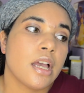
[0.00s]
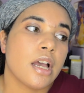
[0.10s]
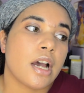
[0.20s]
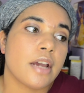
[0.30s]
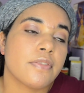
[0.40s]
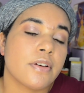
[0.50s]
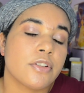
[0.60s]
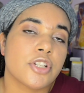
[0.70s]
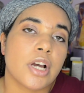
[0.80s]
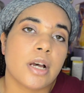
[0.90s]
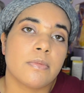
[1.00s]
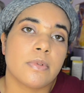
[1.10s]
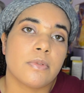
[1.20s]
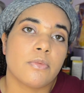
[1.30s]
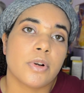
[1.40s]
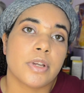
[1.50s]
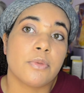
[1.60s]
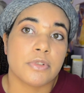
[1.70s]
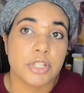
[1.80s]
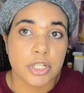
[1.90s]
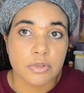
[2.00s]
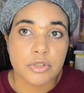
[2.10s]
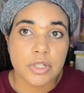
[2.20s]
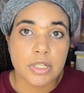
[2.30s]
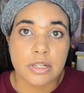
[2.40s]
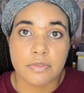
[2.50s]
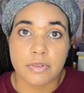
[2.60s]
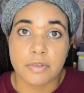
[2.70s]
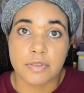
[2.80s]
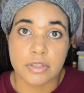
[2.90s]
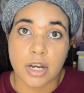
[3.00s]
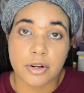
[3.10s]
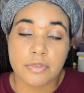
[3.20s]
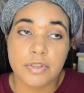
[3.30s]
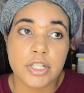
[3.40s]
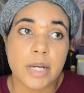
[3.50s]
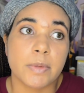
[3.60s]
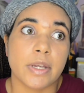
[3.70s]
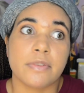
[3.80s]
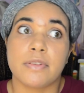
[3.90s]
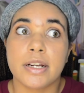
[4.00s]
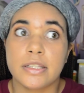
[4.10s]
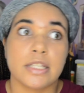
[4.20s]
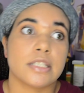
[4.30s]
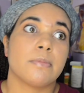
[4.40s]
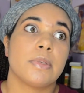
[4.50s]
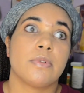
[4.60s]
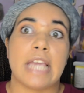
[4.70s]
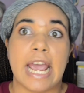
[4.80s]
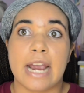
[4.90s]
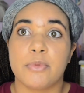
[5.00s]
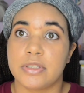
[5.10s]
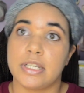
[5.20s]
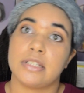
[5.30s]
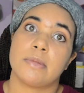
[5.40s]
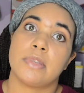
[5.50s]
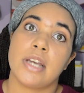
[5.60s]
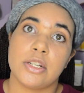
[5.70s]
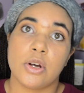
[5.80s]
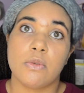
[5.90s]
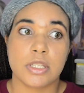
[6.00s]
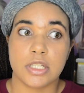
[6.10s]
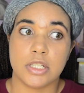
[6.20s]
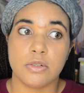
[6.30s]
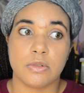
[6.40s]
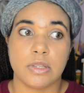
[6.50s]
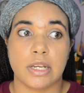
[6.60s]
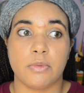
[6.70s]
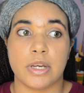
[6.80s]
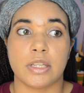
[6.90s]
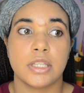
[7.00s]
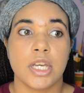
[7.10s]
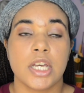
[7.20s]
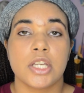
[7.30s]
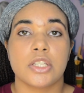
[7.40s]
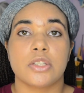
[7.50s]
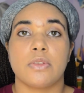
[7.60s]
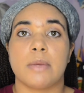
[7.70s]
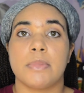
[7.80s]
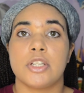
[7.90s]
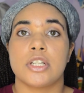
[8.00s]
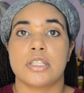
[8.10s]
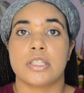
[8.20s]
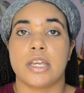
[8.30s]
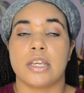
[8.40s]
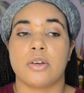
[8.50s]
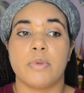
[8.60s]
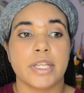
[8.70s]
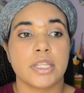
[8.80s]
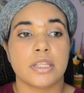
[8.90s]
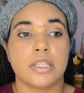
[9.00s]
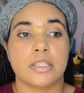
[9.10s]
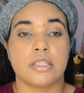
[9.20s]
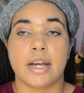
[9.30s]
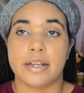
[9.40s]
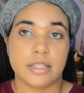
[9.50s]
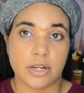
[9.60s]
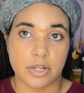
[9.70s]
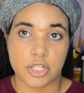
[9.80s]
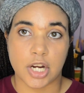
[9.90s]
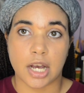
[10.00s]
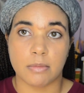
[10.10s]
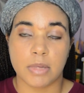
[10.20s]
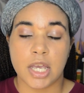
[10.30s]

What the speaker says: I found a job working with children in a photography job. I'm like, finally something with cameras, like something I know what to do like with. So let me just like quit this dietary job